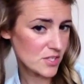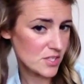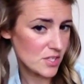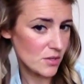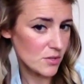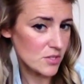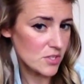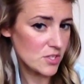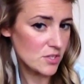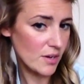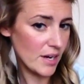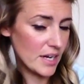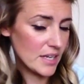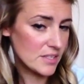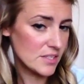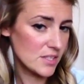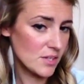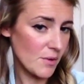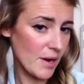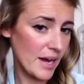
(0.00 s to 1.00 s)
so
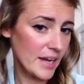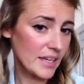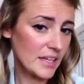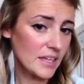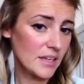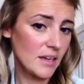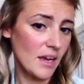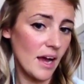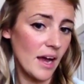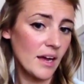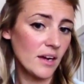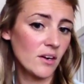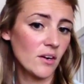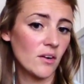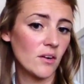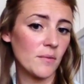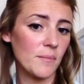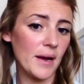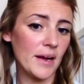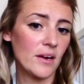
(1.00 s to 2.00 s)
straight. So I
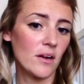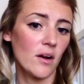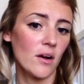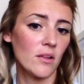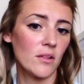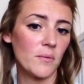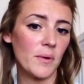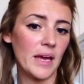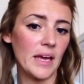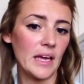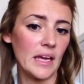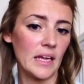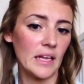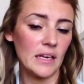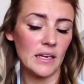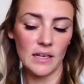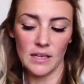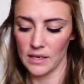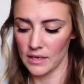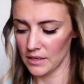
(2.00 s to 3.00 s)
curl mine all the way
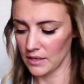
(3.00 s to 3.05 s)
in.